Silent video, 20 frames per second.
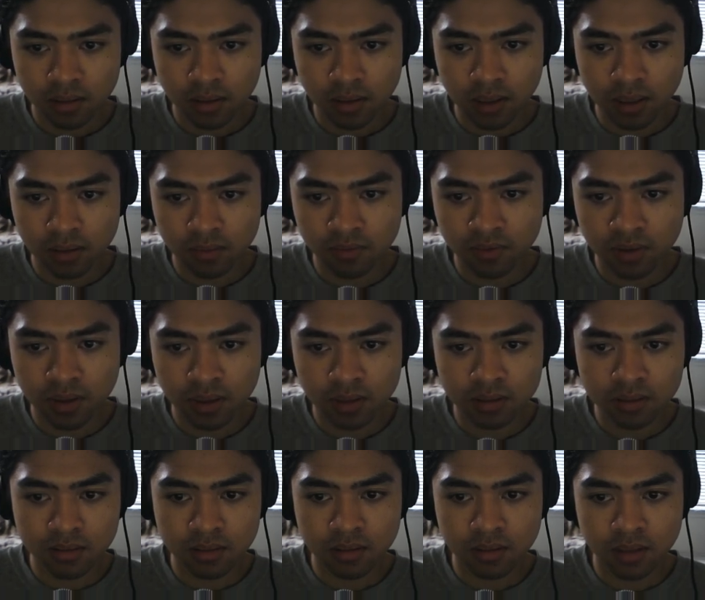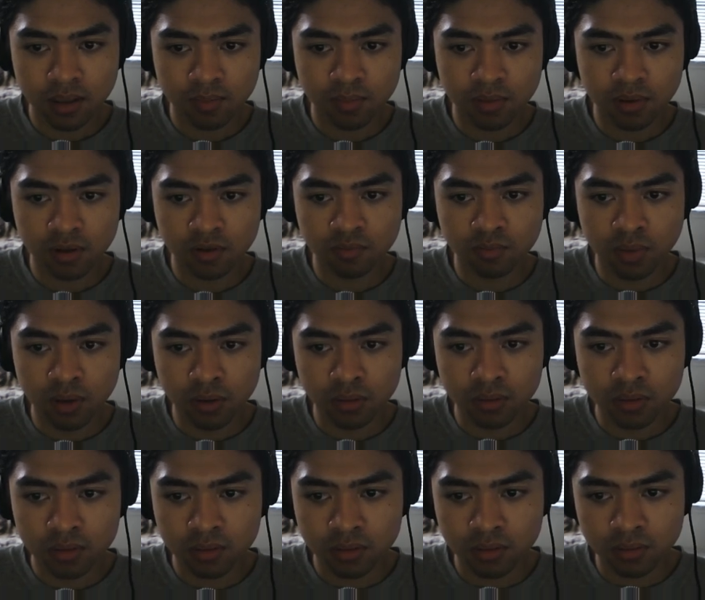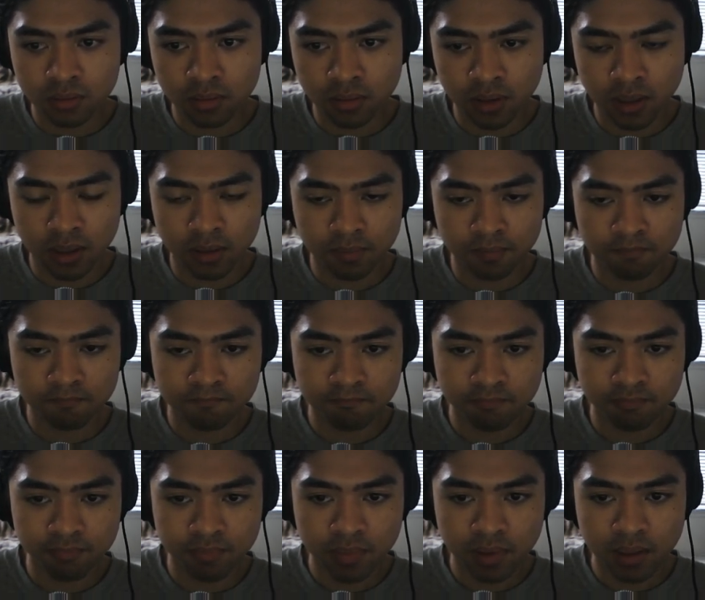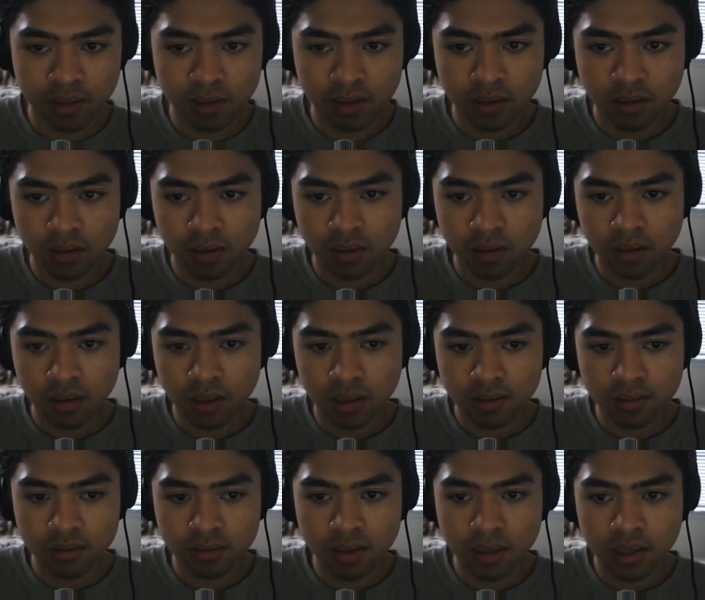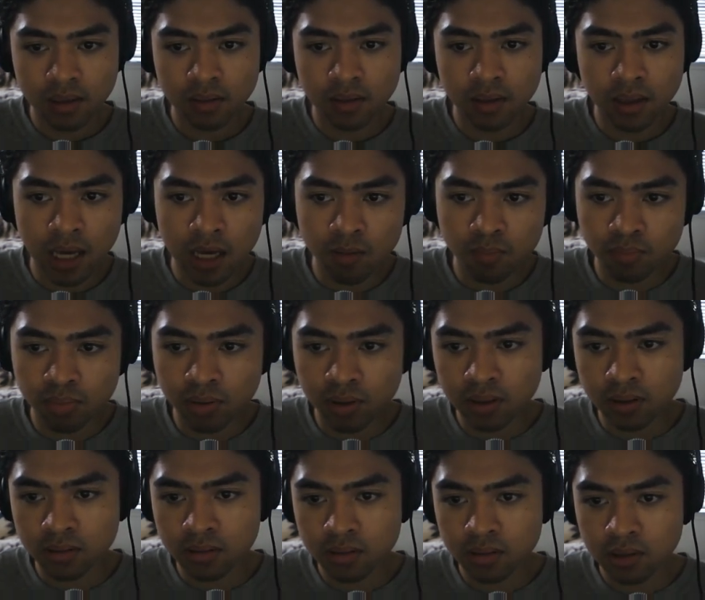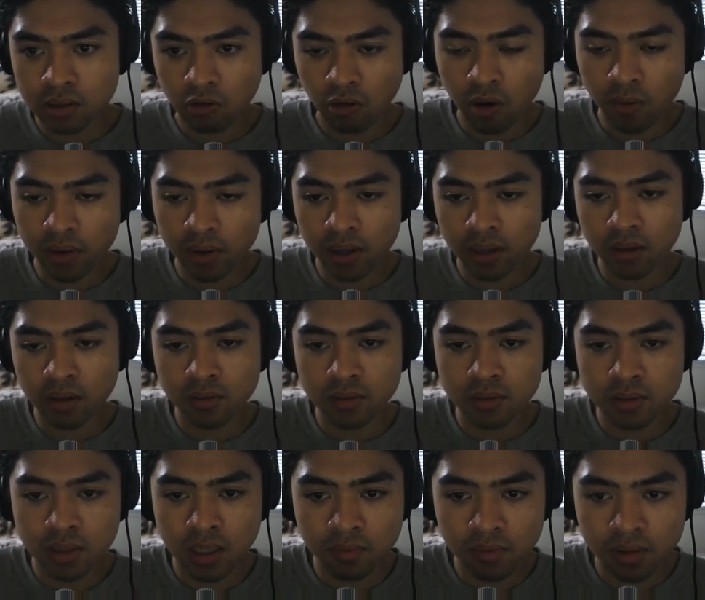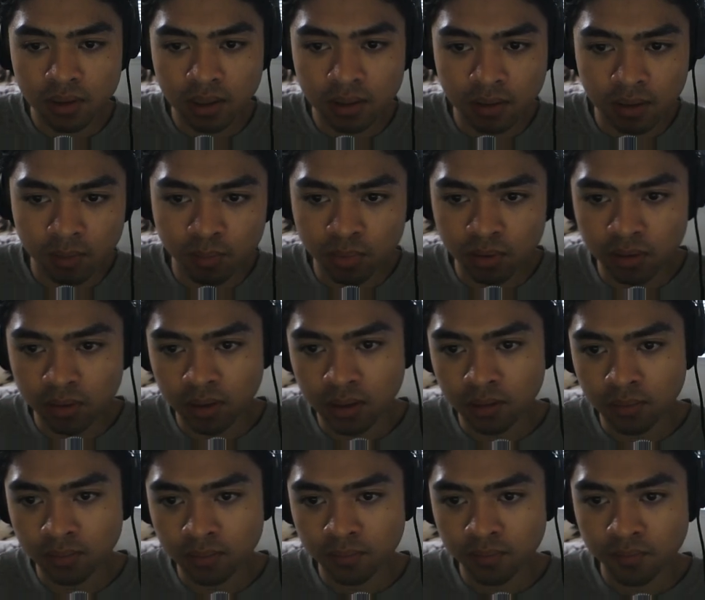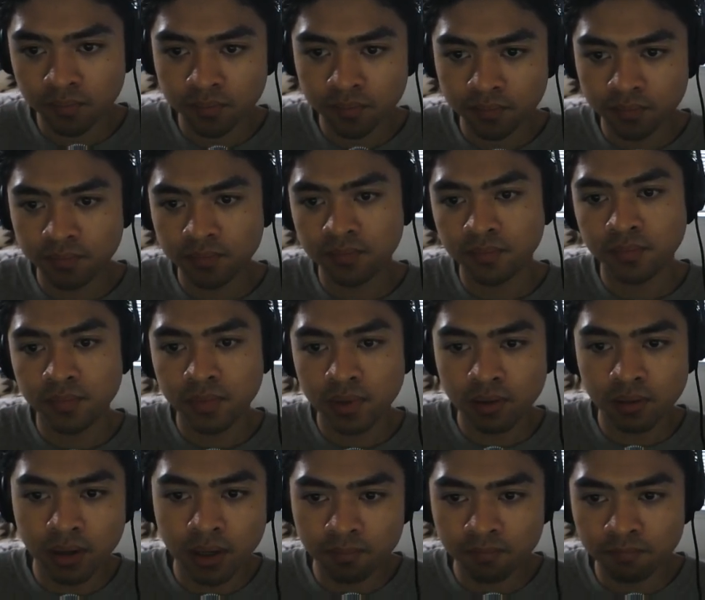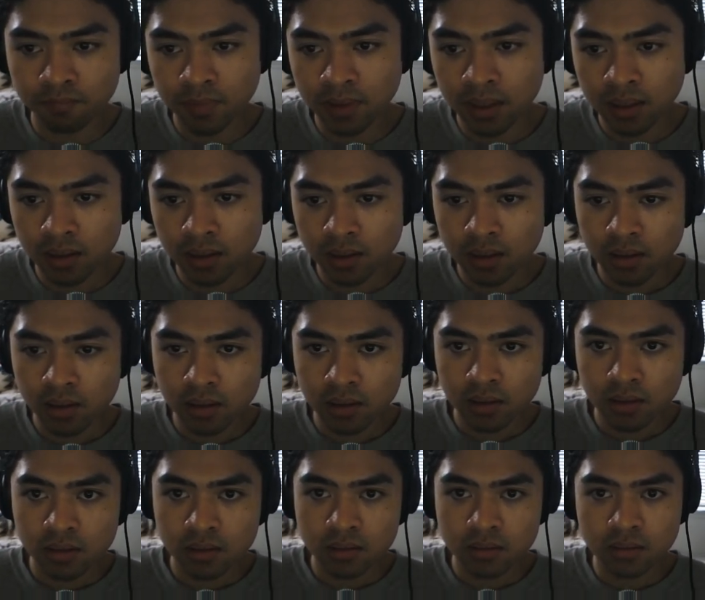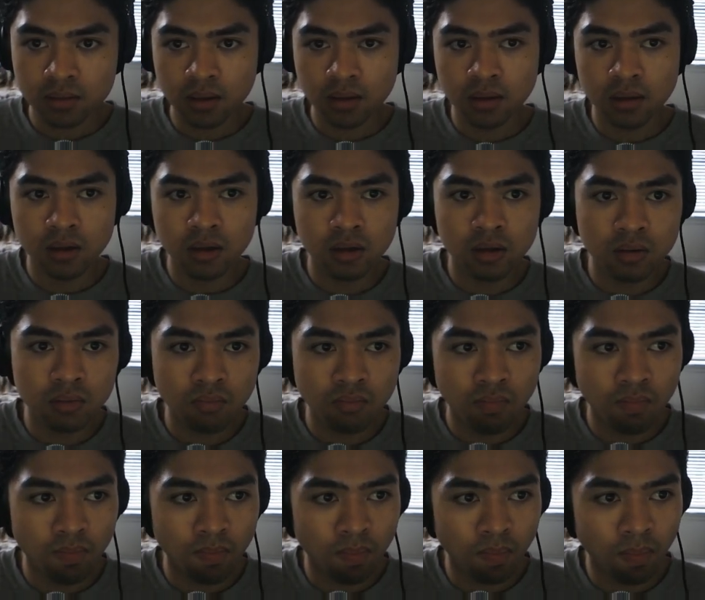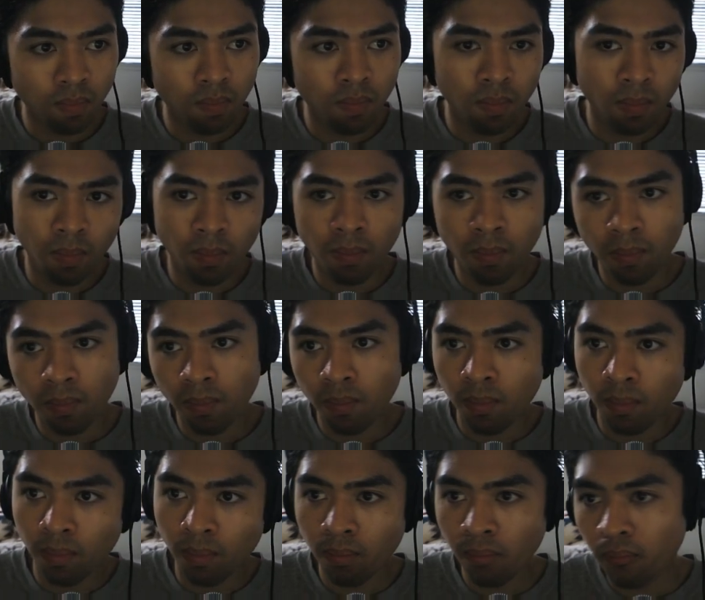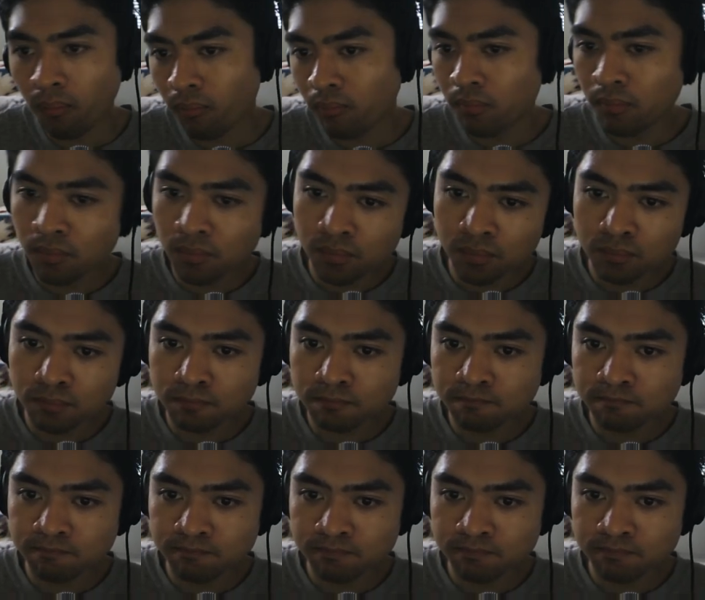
infinite number of boats. Okay. And then the output. Oh wait, no, we still haven't gotten the input yet, right? So, mm, mm, mm, mm, mm.